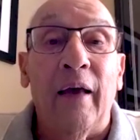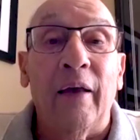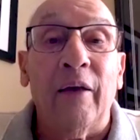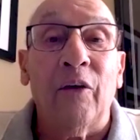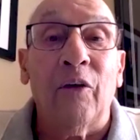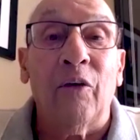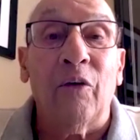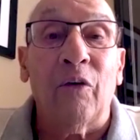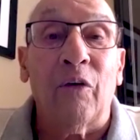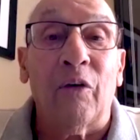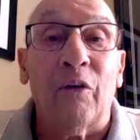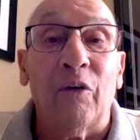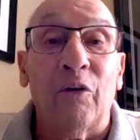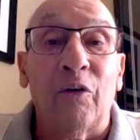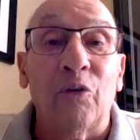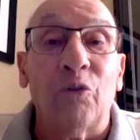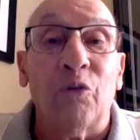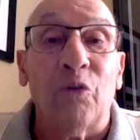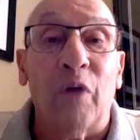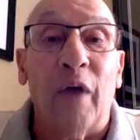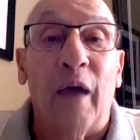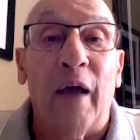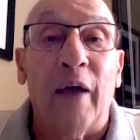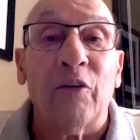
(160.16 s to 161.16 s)
You
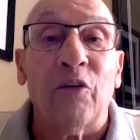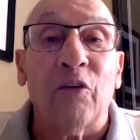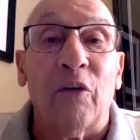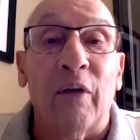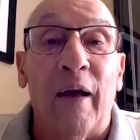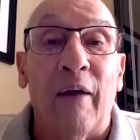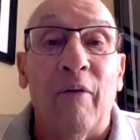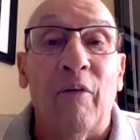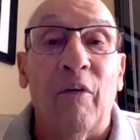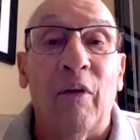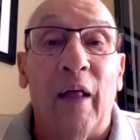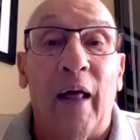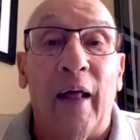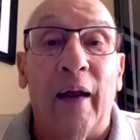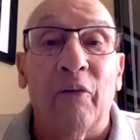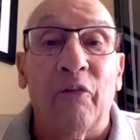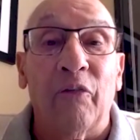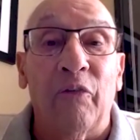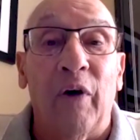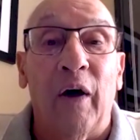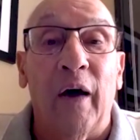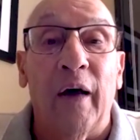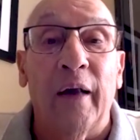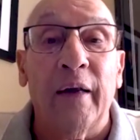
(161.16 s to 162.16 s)
two guys will have a lot of
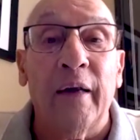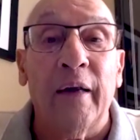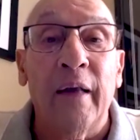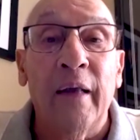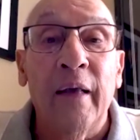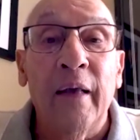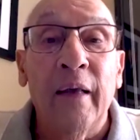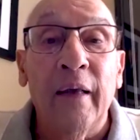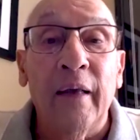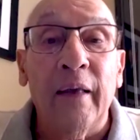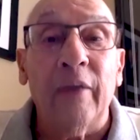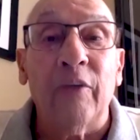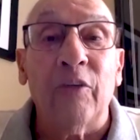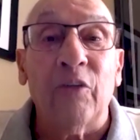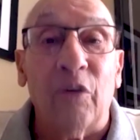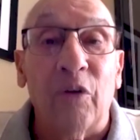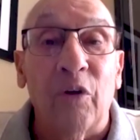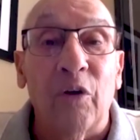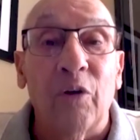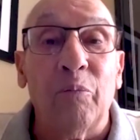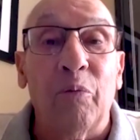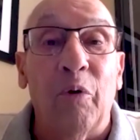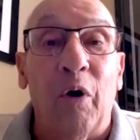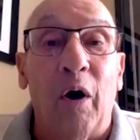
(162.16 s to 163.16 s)
fun. He's a
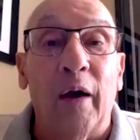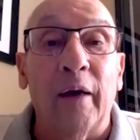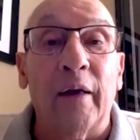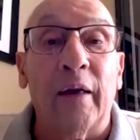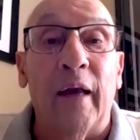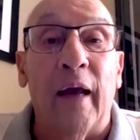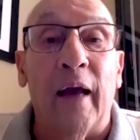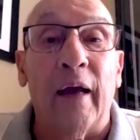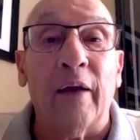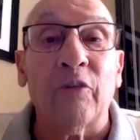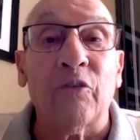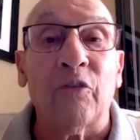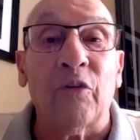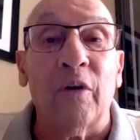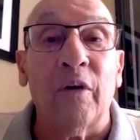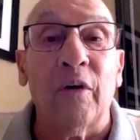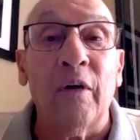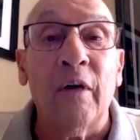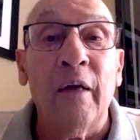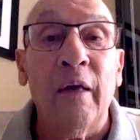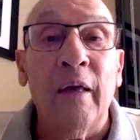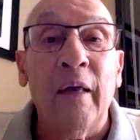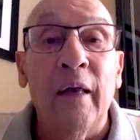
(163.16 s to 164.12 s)
good broadcaster.